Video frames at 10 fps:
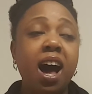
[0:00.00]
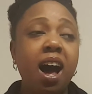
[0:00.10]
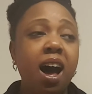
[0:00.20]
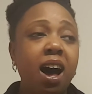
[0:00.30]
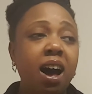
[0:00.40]

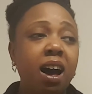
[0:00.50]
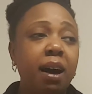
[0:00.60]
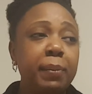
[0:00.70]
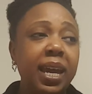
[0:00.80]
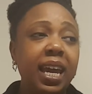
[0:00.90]

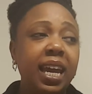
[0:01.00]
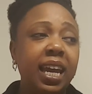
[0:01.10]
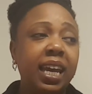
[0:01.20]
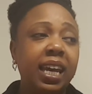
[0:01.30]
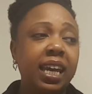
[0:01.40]

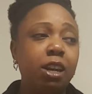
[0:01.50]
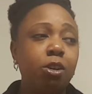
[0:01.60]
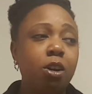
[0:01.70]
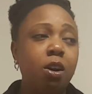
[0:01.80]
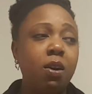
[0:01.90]
and